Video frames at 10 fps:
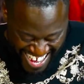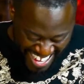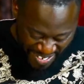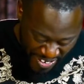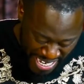
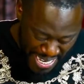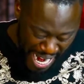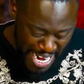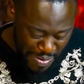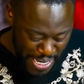the first
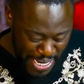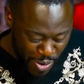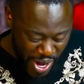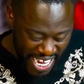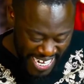Adam is a
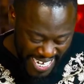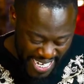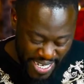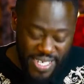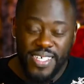
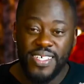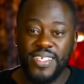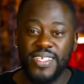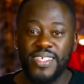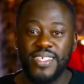quickening
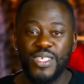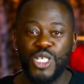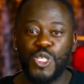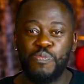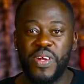
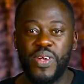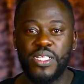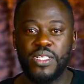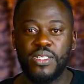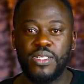spirit.